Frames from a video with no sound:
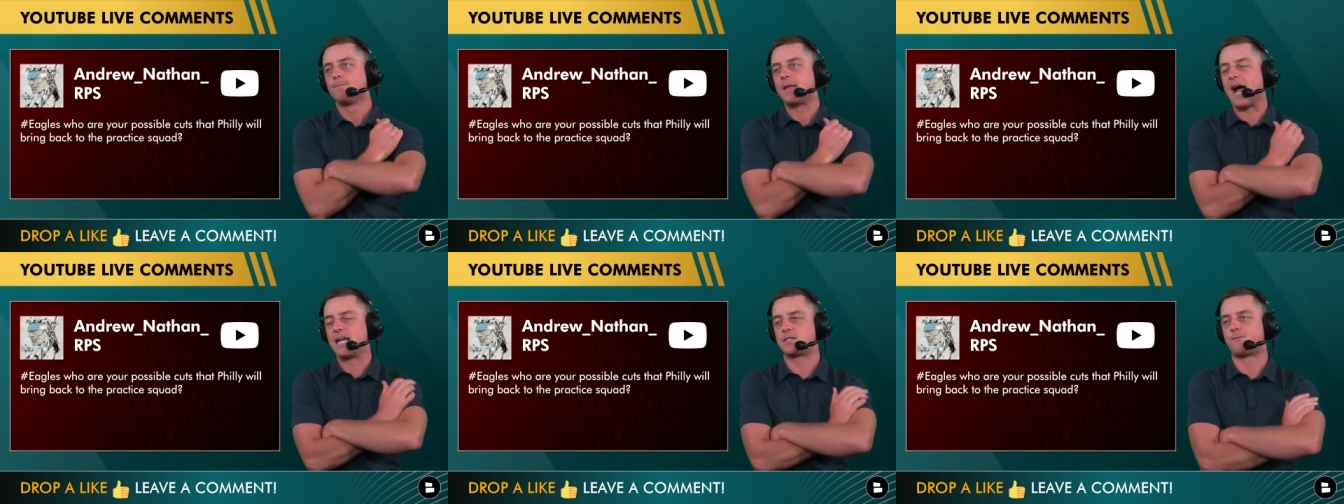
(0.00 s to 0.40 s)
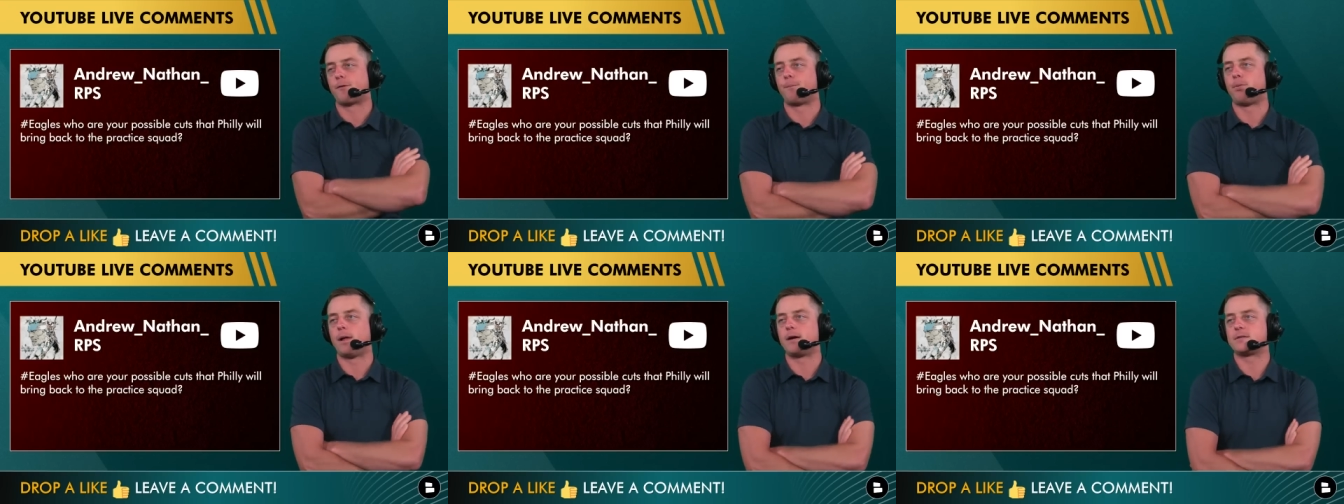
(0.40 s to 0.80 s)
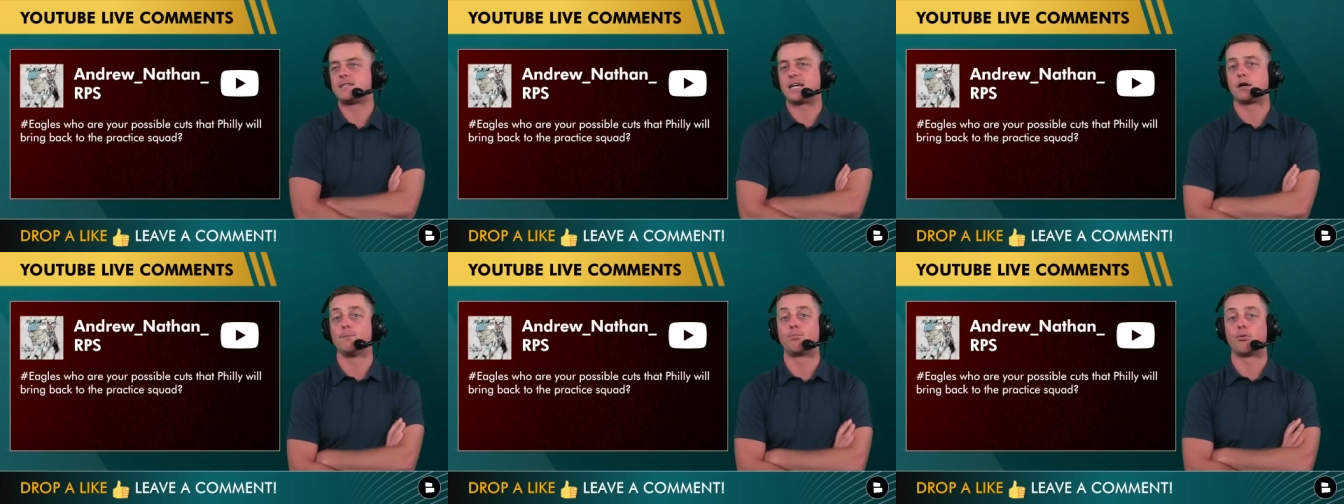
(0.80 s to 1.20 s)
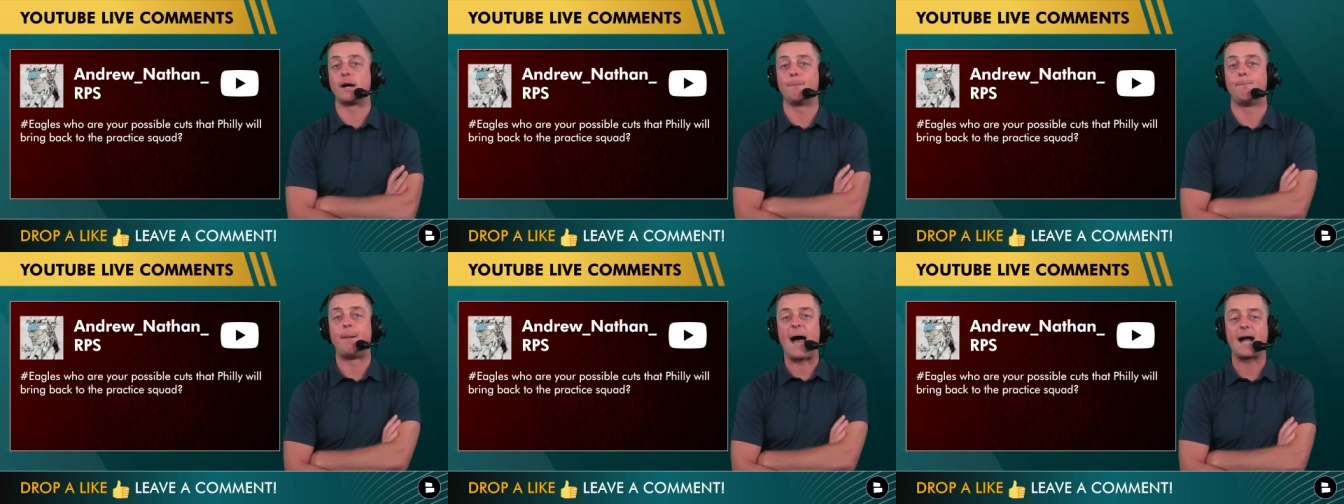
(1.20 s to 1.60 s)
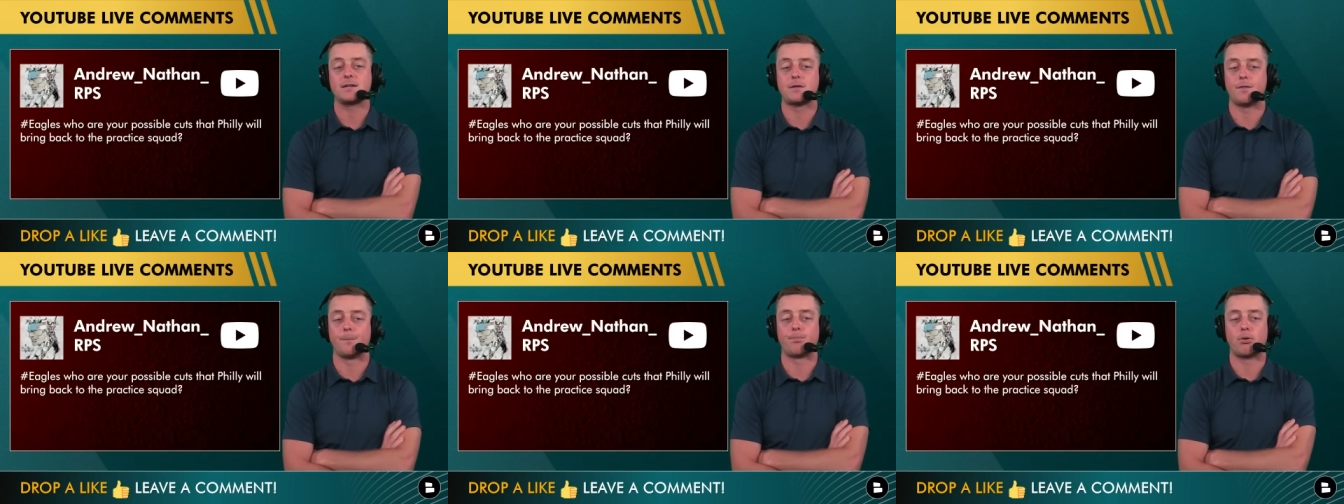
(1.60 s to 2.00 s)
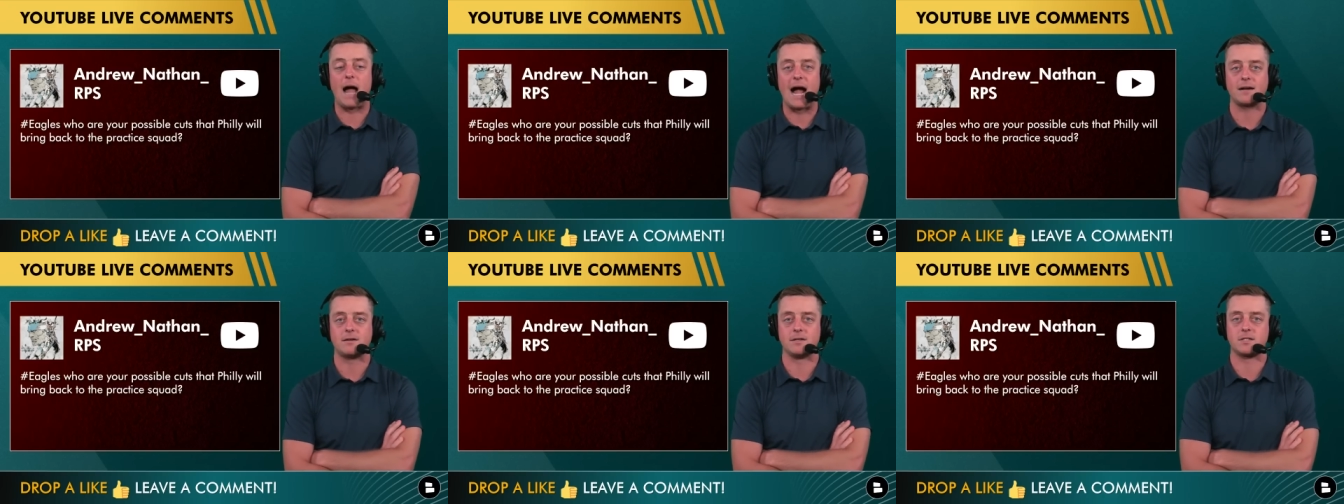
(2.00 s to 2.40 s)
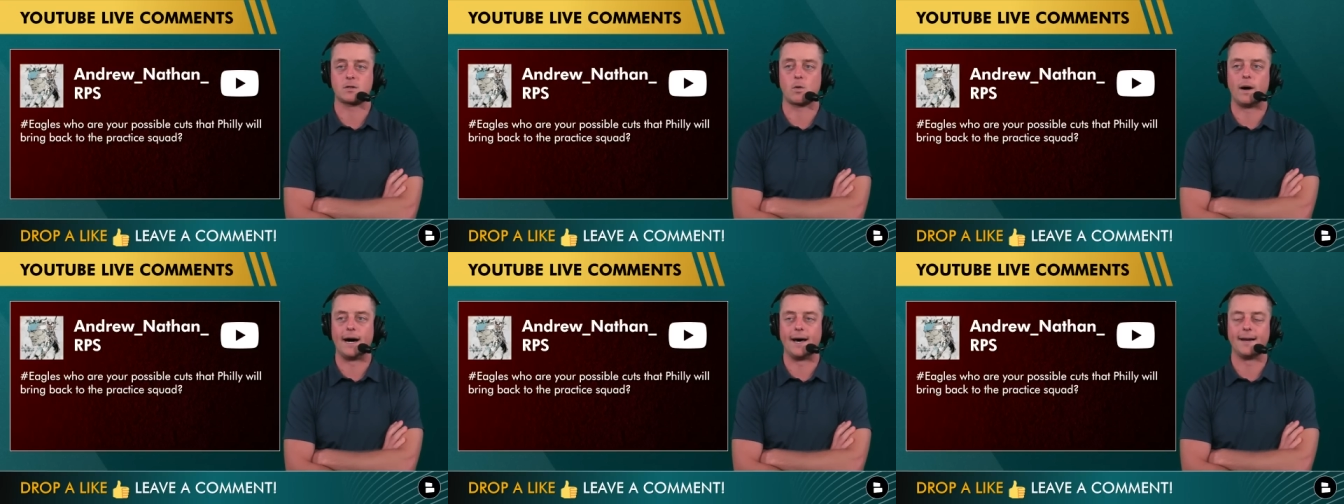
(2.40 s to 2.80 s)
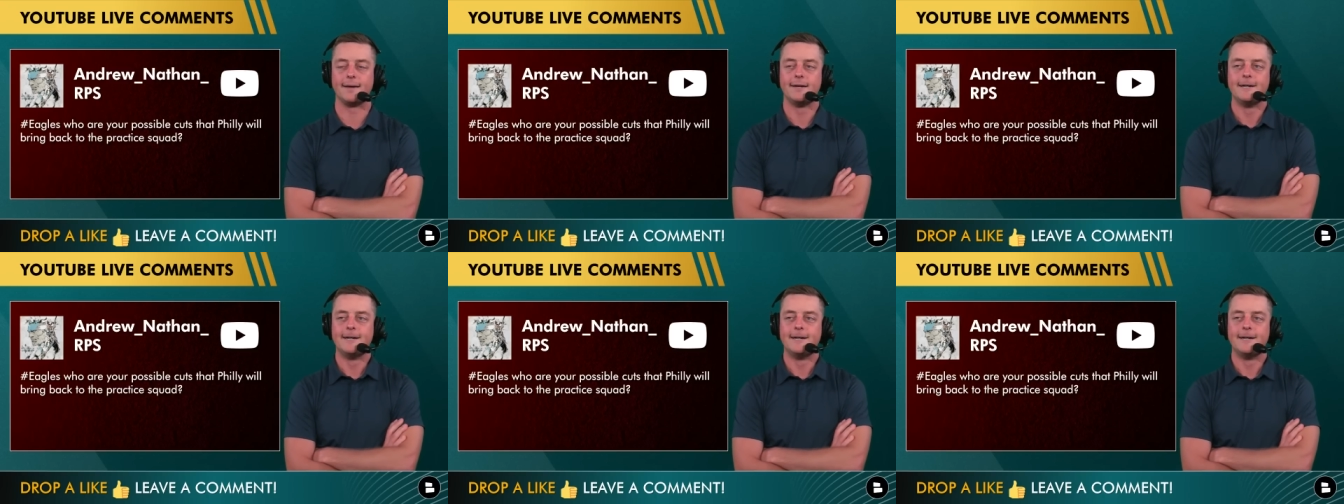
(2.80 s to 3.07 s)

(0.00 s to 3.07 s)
As for players they could bring back to the practice squad,